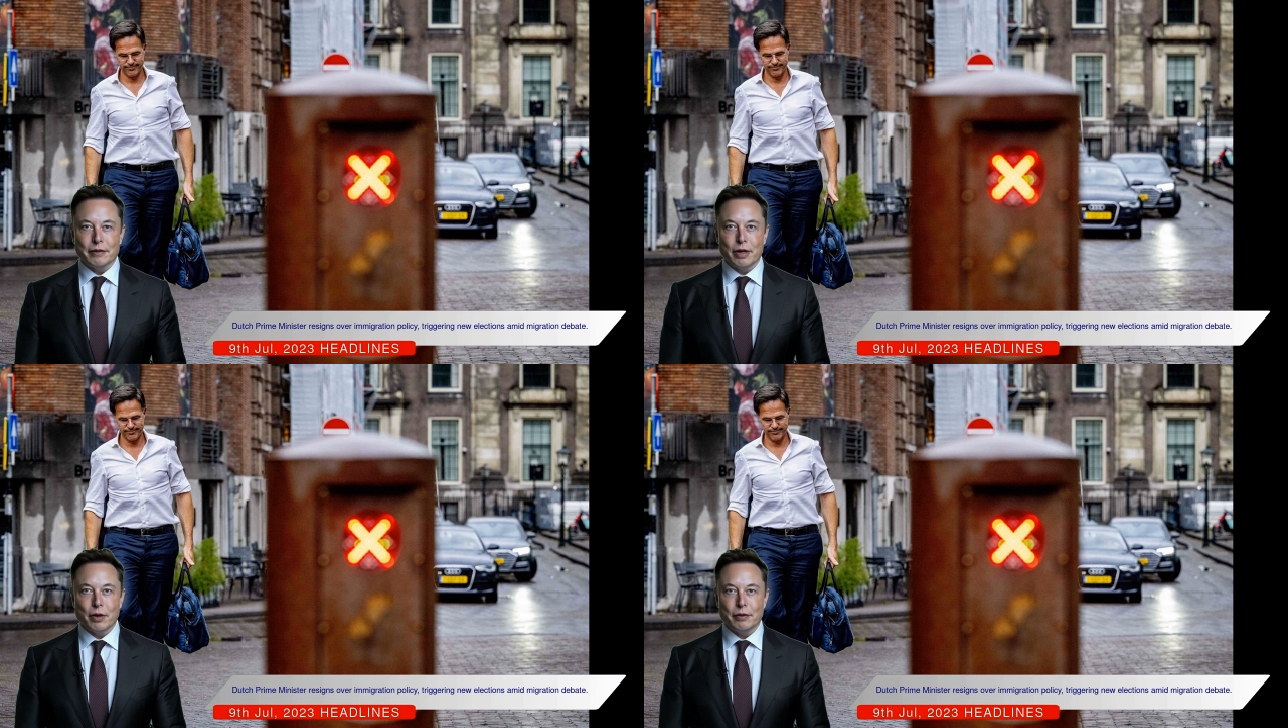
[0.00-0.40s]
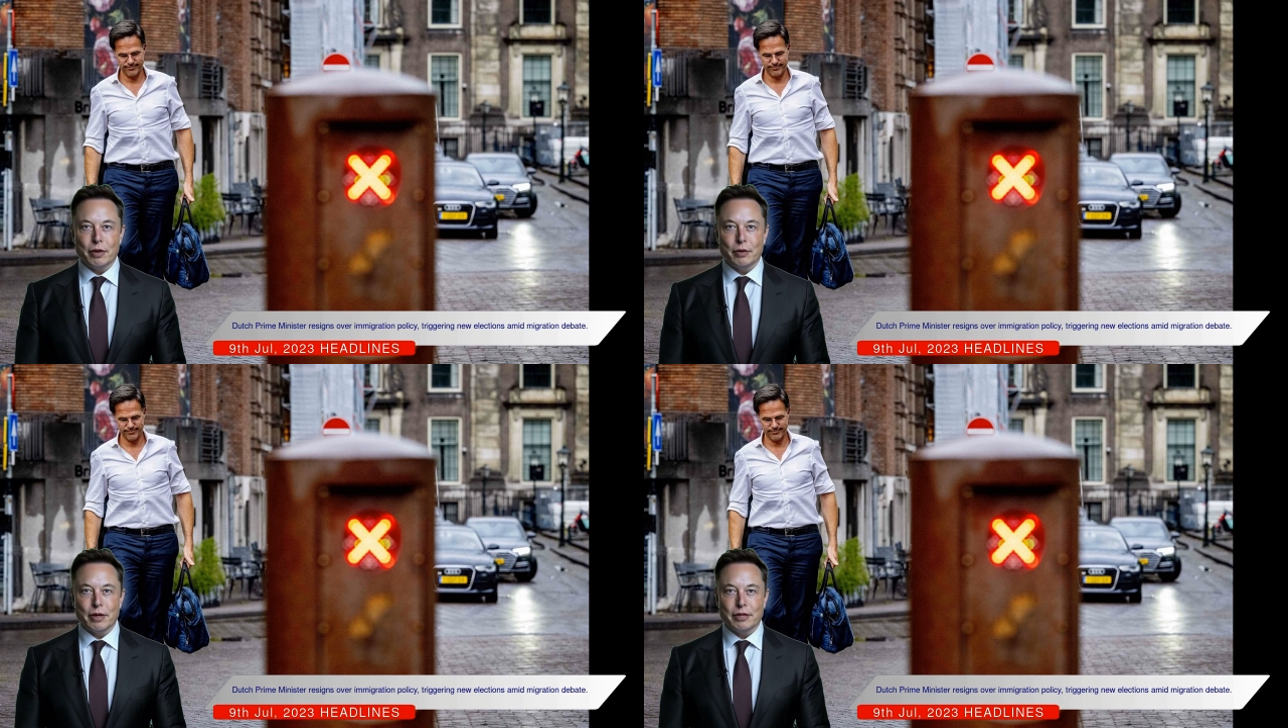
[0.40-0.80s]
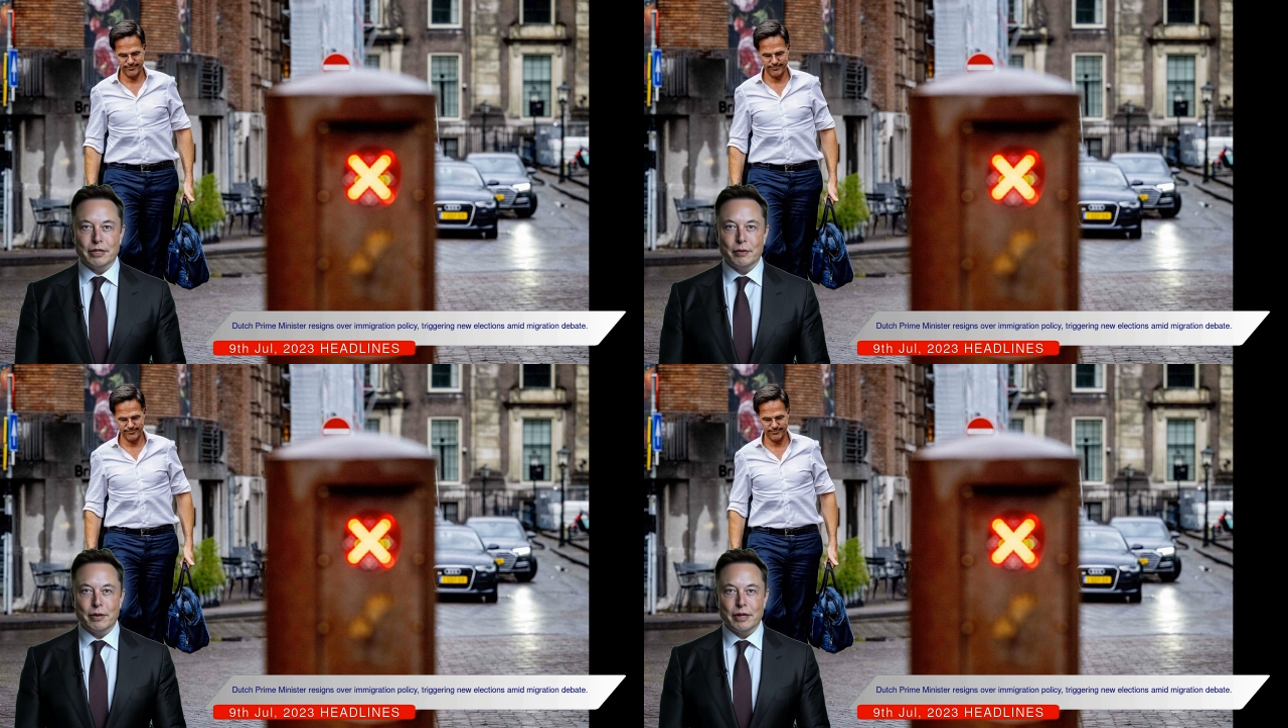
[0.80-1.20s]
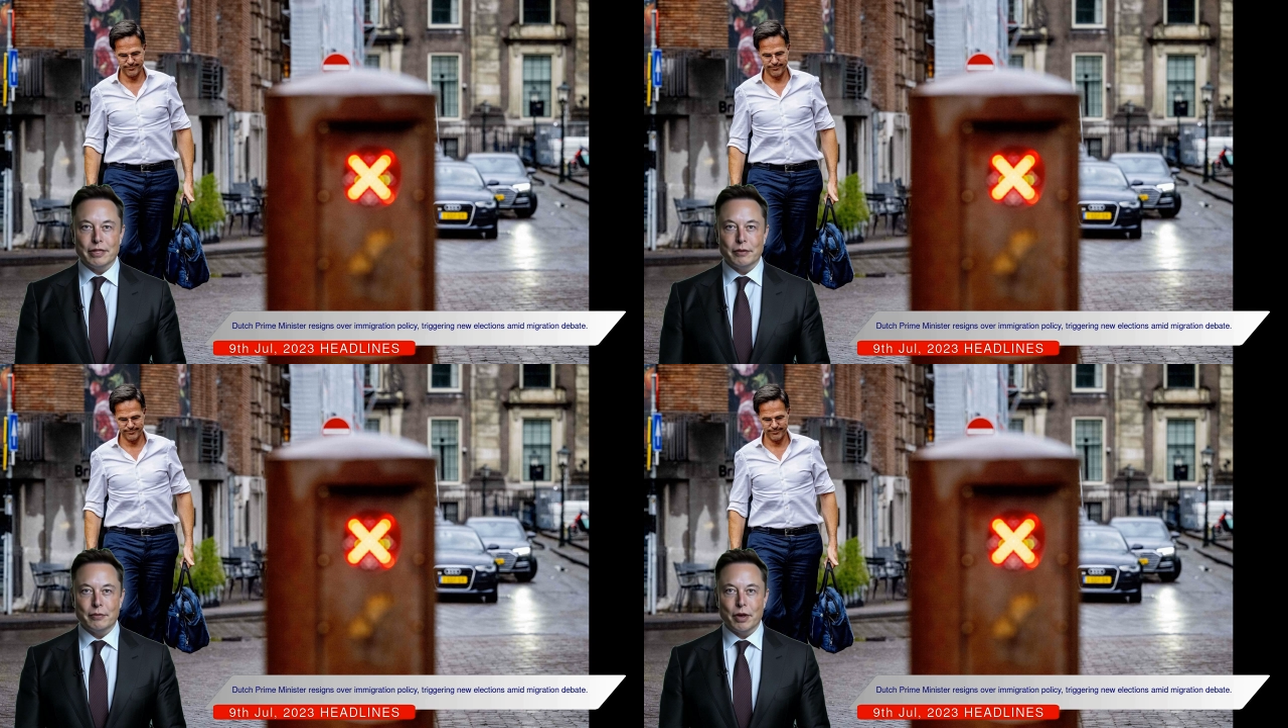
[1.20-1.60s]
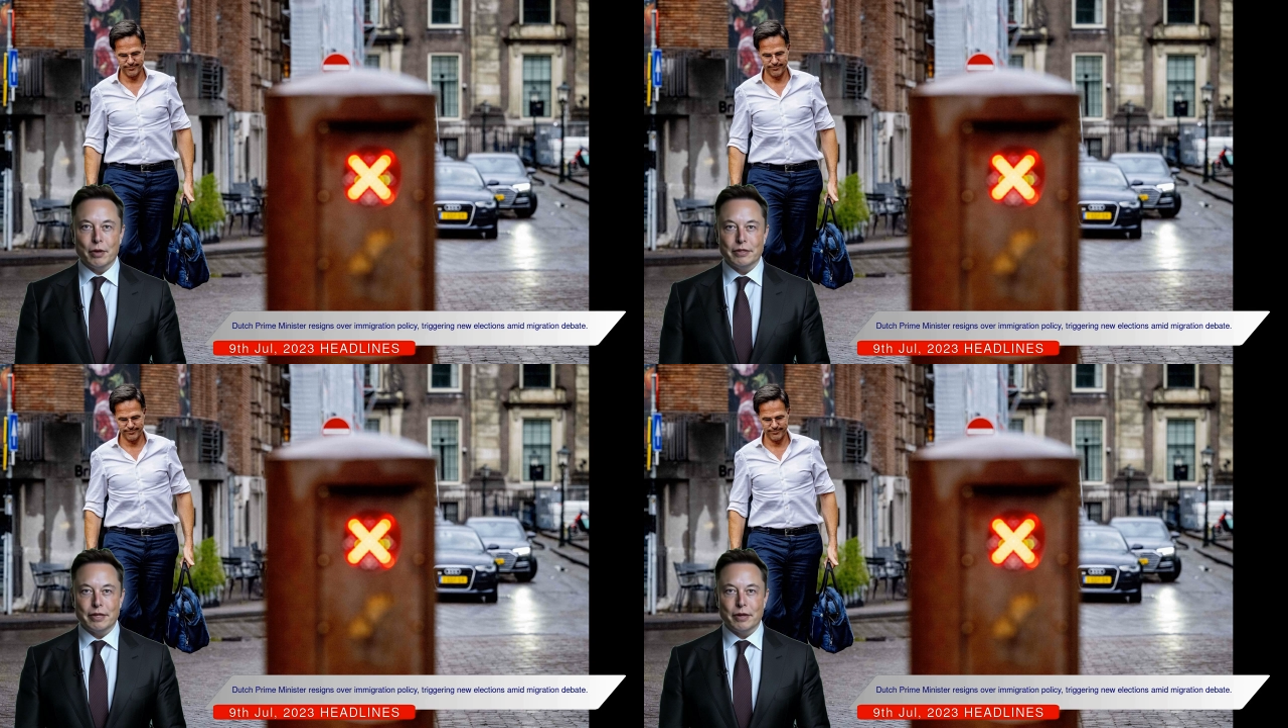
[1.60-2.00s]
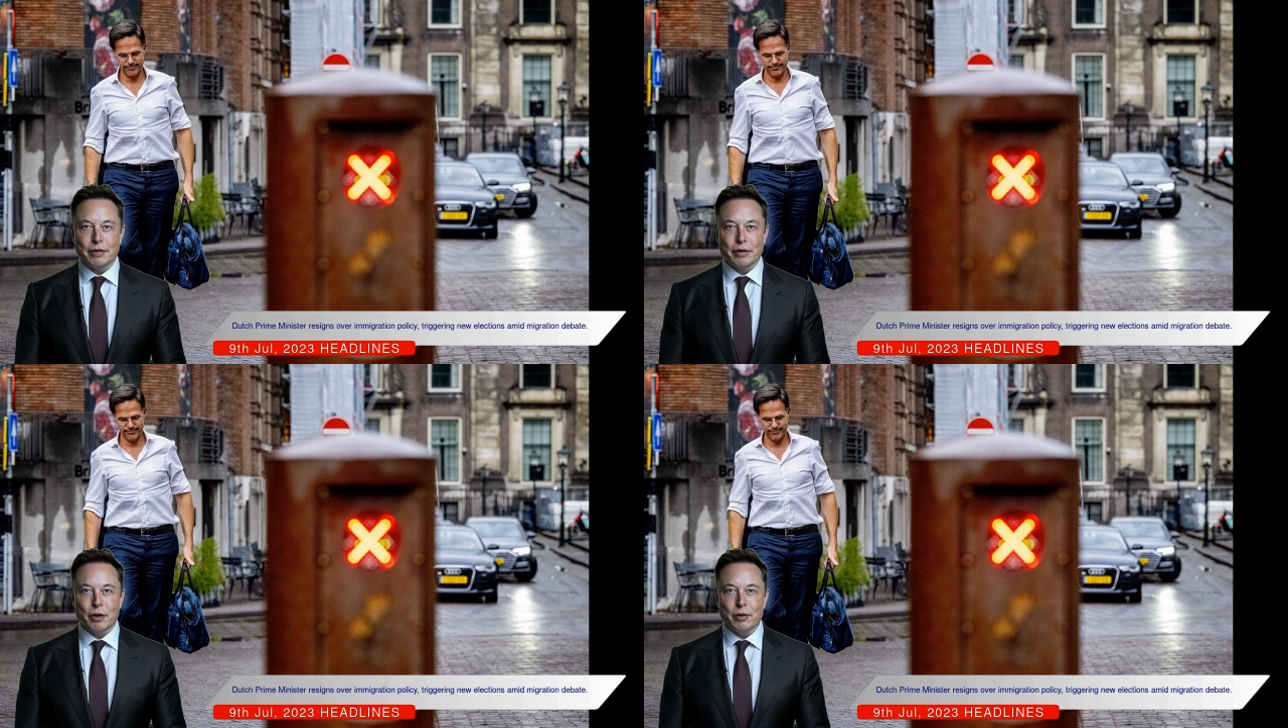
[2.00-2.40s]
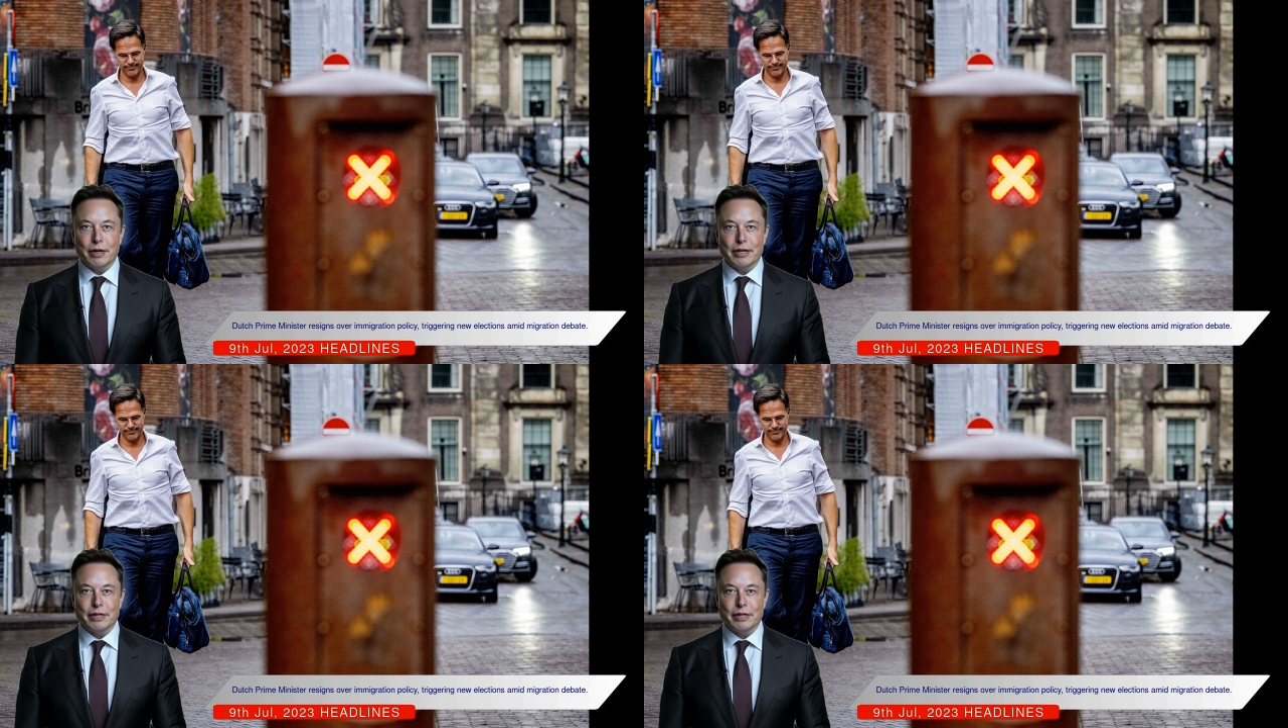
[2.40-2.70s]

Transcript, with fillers: Although Dutch immigration policy is already